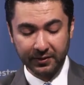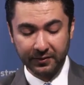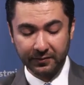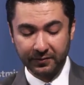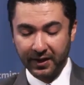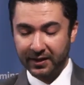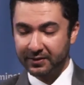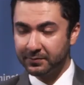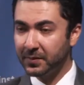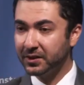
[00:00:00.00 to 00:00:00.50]

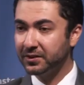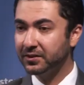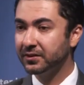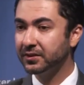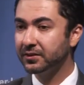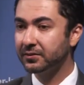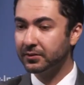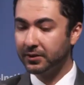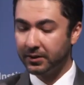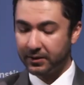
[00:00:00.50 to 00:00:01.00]
investment in
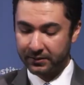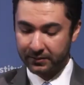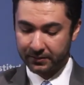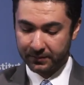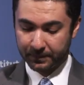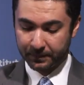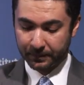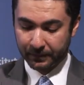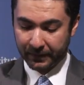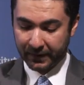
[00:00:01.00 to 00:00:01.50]

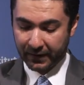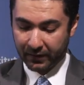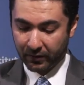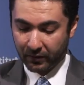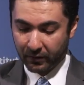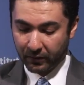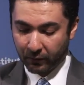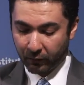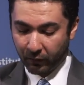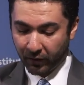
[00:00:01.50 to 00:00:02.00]
Iran.
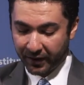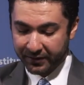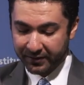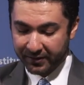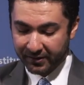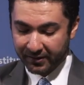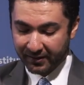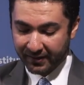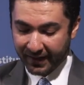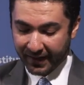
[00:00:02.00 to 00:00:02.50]
1
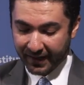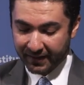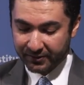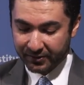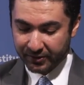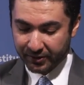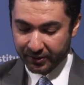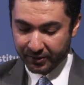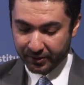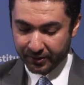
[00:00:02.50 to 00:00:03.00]
year
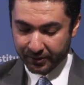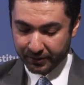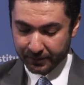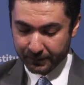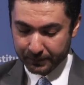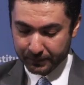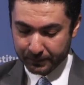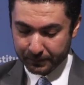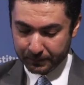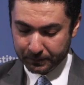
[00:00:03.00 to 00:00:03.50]

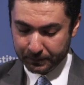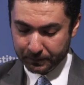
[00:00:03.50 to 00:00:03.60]
later,